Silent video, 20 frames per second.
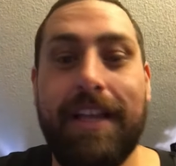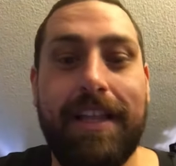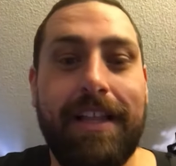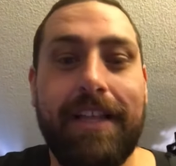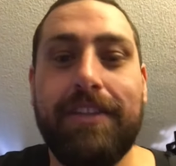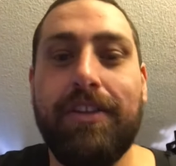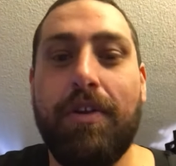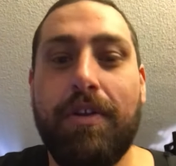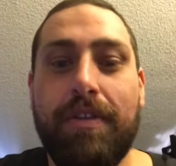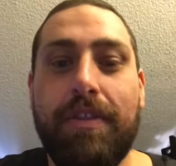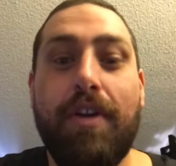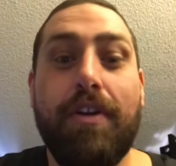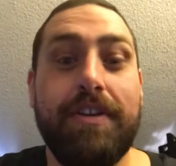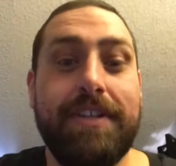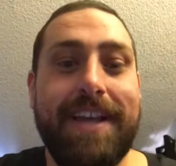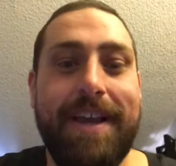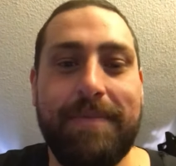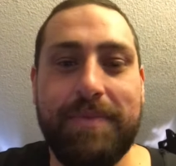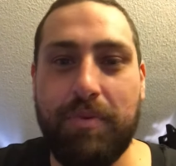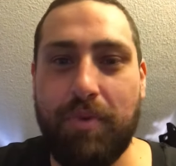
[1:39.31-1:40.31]
Like there are
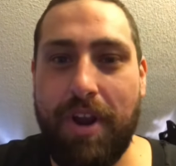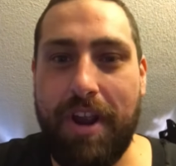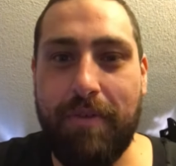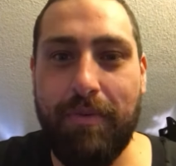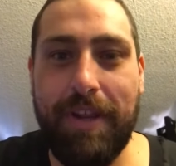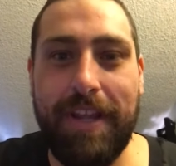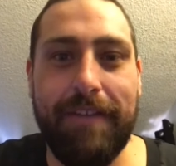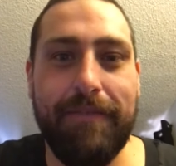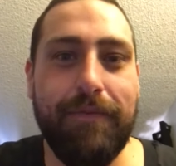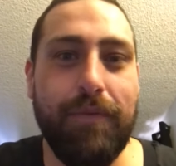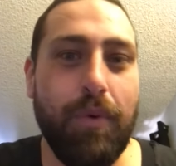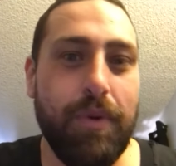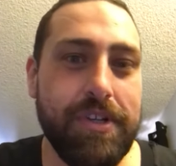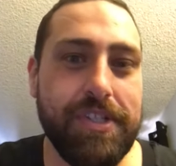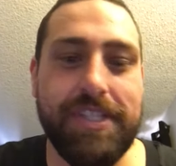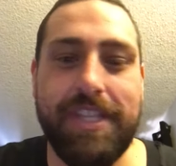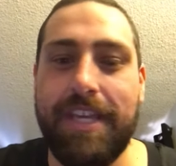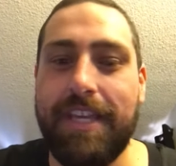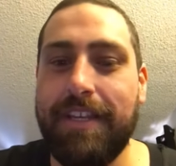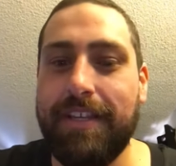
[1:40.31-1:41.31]
times where I reinforce
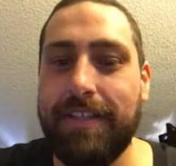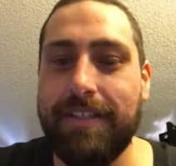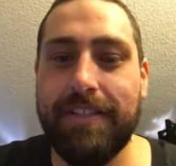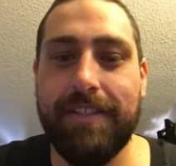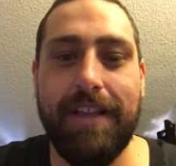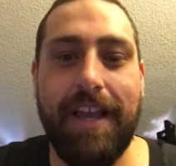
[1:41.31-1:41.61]
things,